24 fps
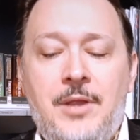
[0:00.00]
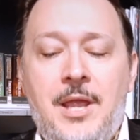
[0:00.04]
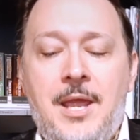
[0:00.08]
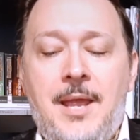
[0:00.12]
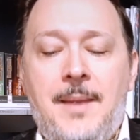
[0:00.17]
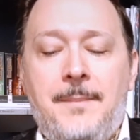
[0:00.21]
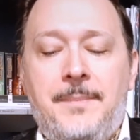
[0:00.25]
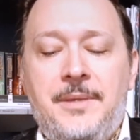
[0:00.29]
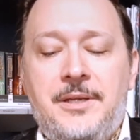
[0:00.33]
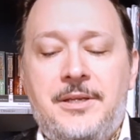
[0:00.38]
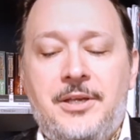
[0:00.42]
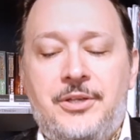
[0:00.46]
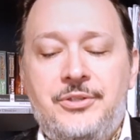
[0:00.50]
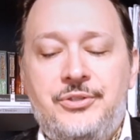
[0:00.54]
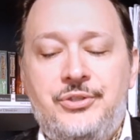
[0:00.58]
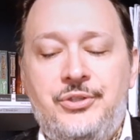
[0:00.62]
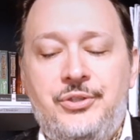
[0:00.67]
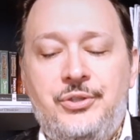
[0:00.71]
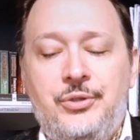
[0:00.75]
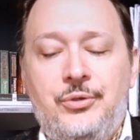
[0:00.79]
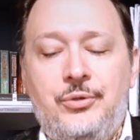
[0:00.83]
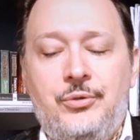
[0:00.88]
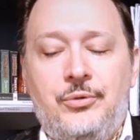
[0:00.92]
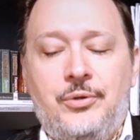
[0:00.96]
because
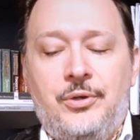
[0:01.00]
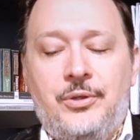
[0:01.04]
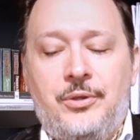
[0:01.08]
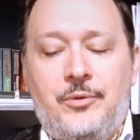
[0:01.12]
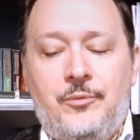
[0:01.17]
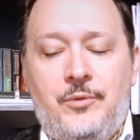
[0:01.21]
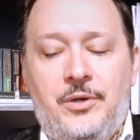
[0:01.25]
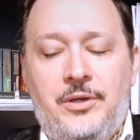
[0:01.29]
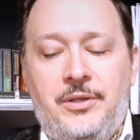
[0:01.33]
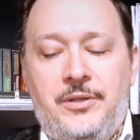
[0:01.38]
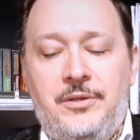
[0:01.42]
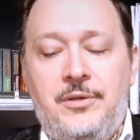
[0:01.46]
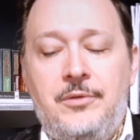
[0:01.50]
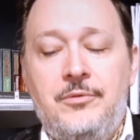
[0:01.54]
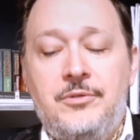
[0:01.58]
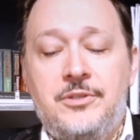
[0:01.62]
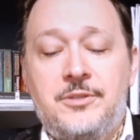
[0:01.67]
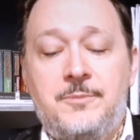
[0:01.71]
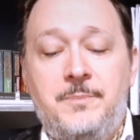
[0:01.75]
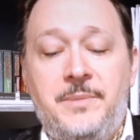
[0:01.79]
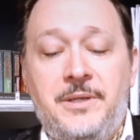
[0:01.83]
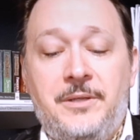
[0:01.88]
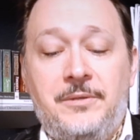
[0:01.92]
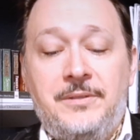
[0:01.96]
you are the one who is
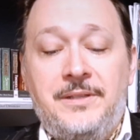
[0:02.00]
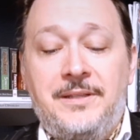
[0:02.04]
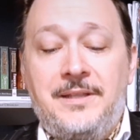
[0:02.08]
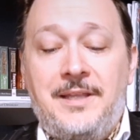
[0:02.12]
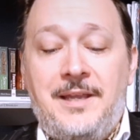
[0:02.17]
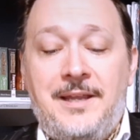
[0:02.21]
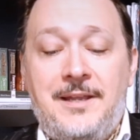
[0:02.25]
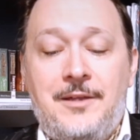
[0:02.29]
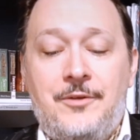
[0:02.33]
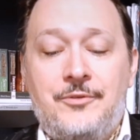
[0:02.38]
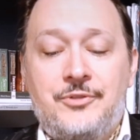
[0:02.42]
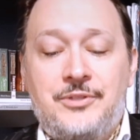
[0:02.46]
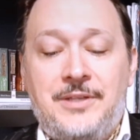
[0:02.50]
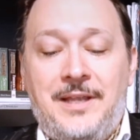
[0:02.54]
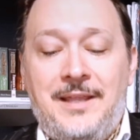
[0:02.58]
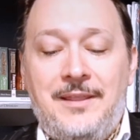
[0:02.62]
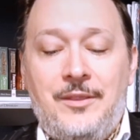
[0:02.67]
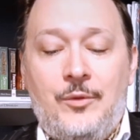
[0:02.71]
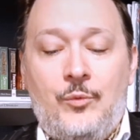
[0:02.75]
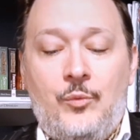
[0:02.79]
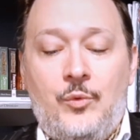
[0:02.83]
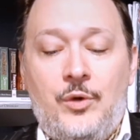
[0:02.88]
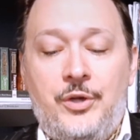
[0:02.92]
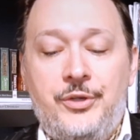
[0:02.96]
building the house and the
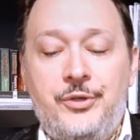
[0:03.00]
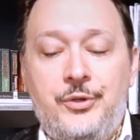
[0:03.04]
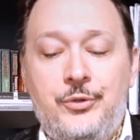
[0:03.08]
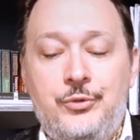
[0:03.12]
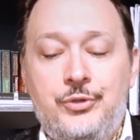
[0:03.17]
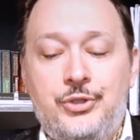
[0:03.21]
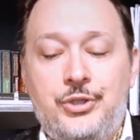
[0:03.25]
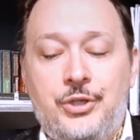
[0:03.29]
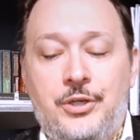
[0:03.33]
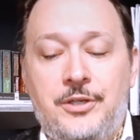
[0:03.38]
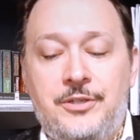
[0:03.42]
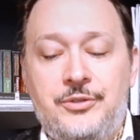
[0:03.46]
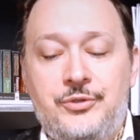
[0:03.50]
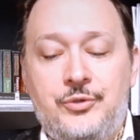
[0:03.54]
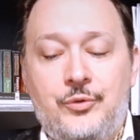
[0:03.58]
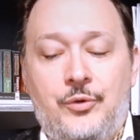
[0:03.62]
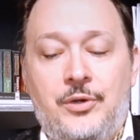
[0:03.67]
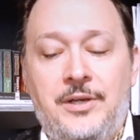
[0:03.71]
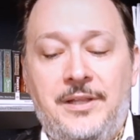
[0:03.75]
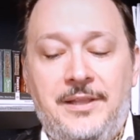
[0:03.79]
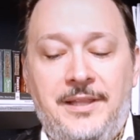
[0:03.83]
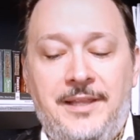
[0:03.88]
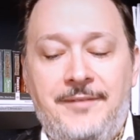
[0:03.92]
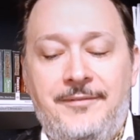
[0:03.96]
one who should enjoy
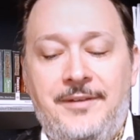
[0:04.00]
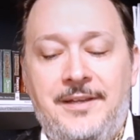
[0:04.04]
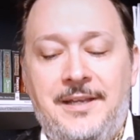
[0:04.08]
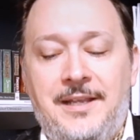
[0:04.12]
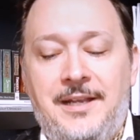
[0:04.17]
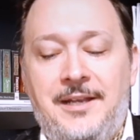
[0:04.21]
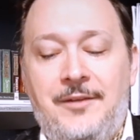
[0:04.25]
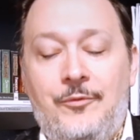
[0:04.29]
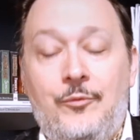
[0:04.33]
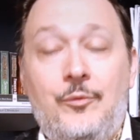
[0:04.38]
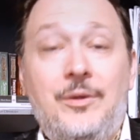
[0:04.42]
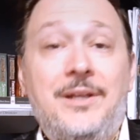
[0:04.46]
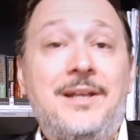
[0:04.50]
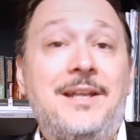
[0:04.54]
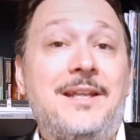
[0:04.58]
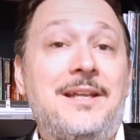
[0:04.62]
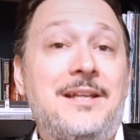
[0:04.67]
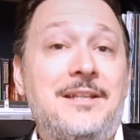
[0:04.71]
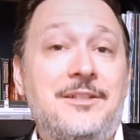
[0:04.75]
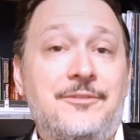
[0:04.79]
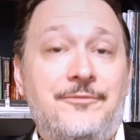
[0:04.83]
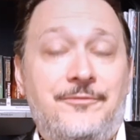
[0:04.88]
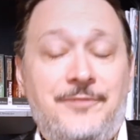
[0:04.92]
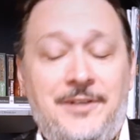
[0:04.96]
living in it when it is
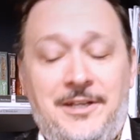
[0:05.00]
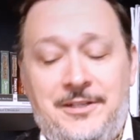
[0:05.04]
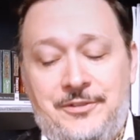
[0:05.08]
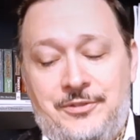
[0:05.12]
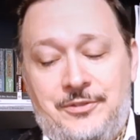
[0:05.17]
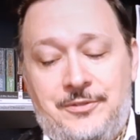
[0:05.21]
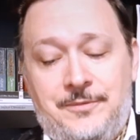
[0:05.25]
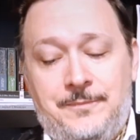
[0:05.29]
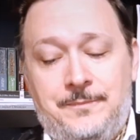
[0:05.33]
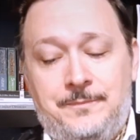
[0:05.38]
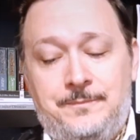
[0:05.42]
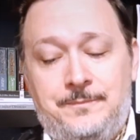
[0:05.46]
finished.